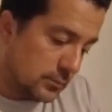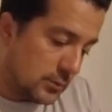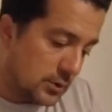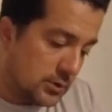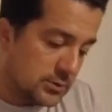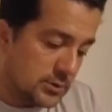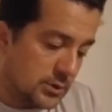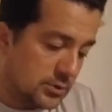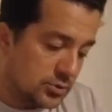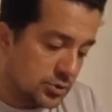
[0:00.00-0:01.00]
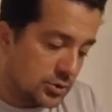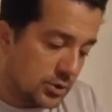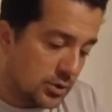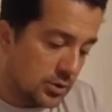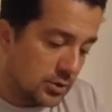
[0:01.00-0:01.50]
It is an interesting
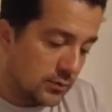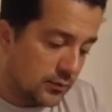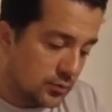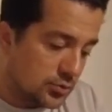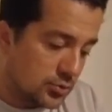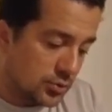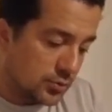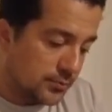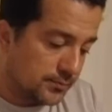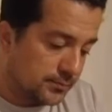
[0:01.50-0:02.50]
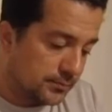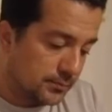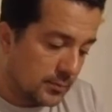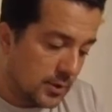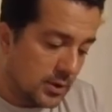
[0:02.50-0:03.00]
color for sure.
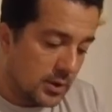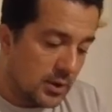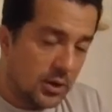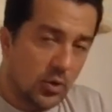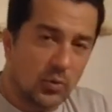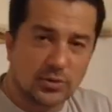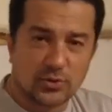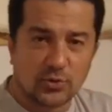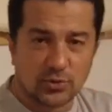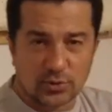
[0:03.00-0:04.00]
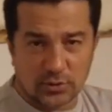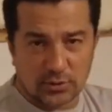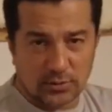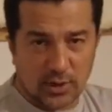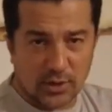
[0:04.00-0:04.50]
I always use
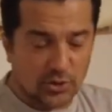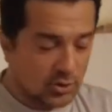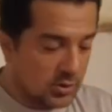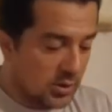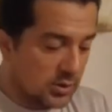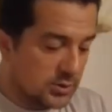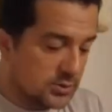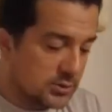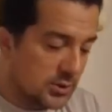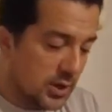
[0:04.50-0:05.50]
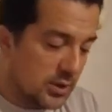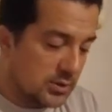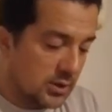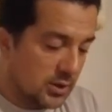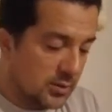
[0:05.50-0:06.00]
the natural colors, the
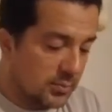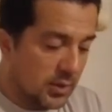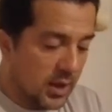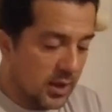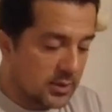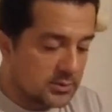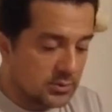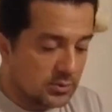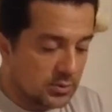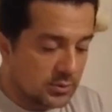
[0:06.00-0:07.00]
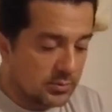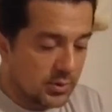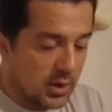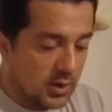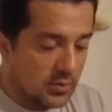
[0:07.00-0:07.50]
antique blacks or the
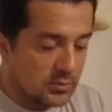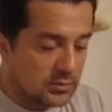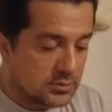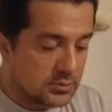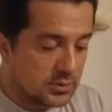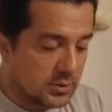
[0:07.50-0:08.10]
browns.